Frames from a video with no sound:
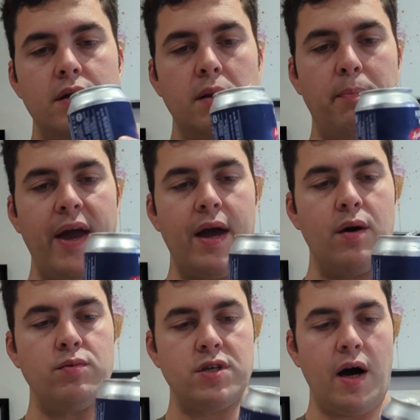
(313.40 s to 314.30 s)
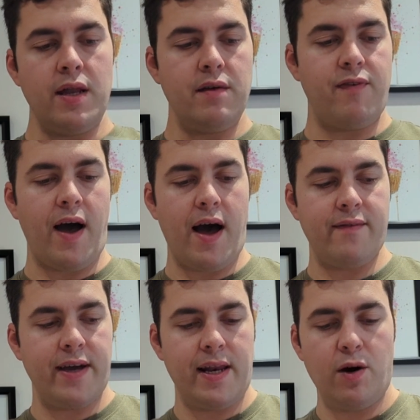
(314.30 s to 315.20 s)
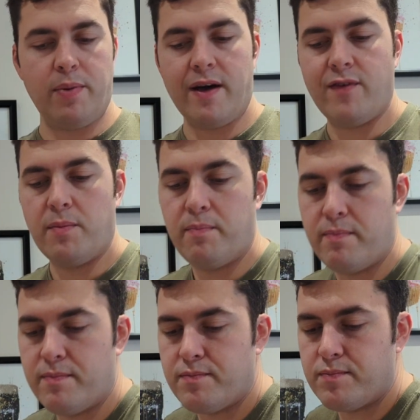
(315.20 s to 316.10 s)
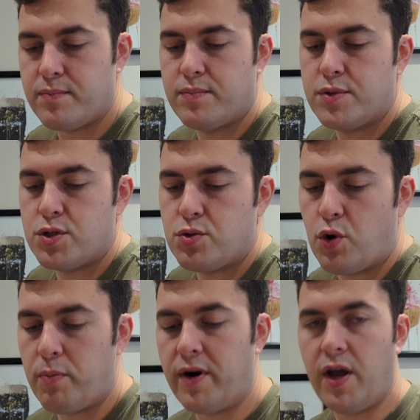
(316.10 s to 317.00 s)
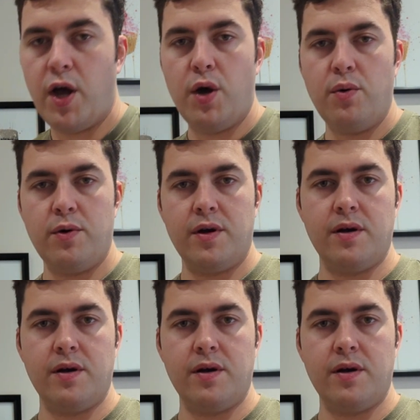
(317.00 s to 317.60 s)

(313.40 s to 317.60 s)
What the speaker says: the beer was kind of having a little bit of a strawberry hue,